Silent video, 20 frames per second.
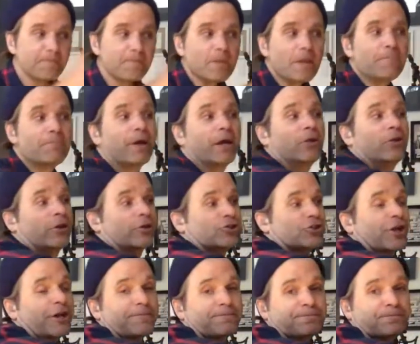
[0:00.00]
by a long
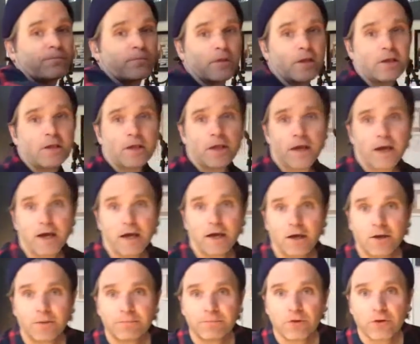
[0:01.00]
shot.
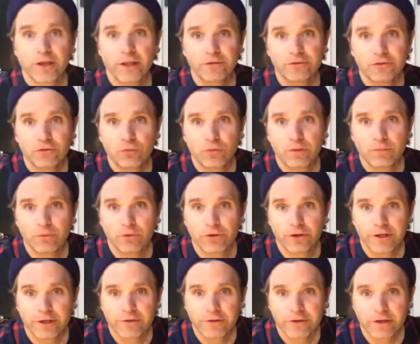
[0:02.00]
Um, okay, let's do one more
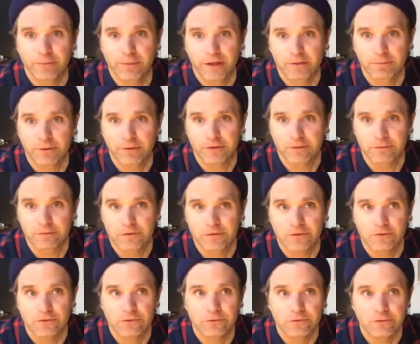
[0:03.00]
here, and I'll get back to playing some
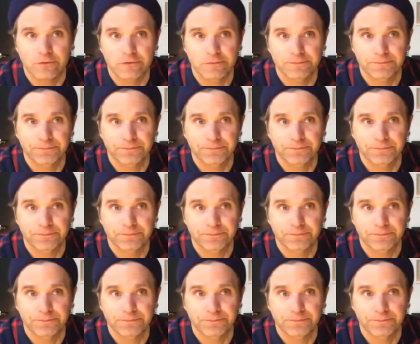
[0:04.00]
tunes.